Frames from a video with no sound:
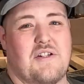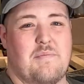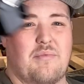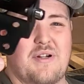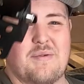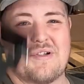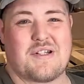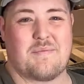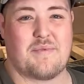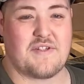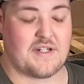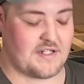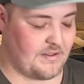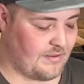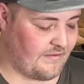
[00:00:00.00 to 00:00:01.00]
pretty much to
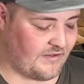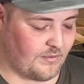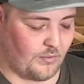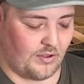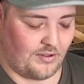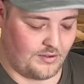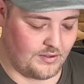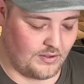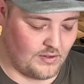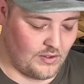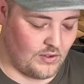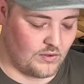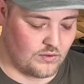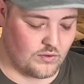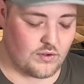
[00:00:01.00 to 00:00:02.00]
position it wherever you want.
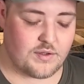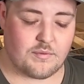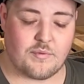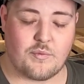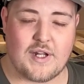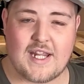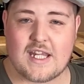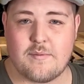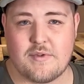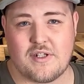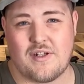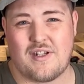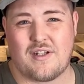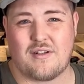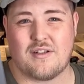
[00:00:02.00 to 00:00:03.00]
Or the one we're going to be
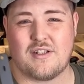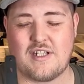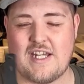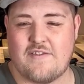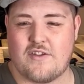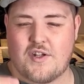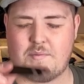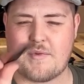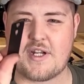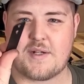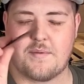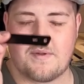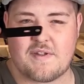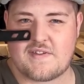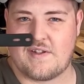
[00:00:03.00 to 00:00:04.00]
doing, even though I might come
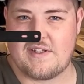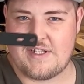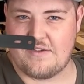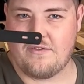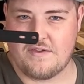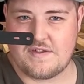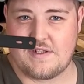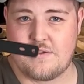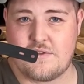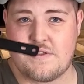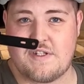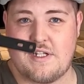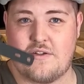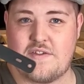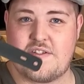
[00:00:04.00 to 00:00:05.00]
up with a slightly different solution so
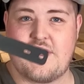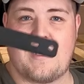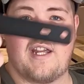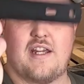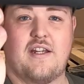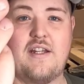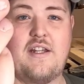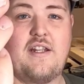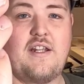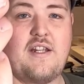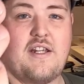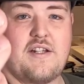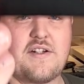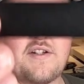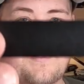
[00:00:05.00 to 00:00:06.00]
you don't see it,
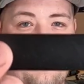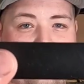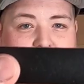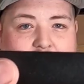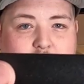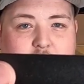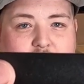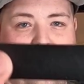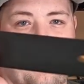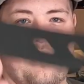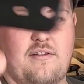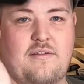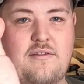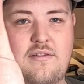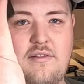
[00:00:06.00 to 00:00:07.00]
is just a flat bar
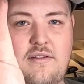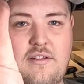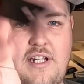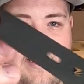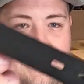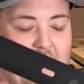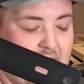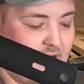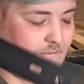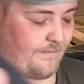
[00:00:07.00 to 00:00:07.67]
like that.